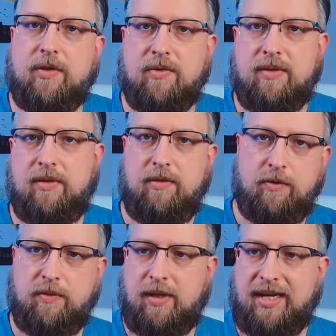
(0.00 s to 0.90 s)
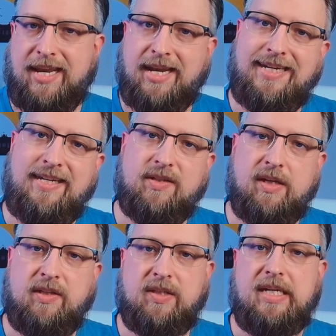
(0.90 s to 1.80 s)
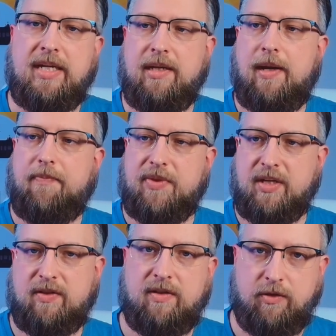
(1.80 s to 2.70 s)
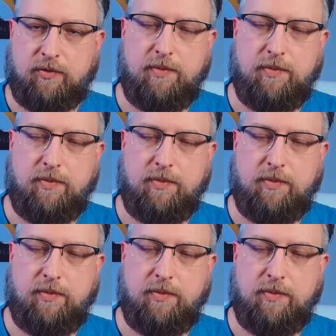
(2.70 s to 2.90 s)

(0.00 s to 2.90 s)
So you can then easily see this is a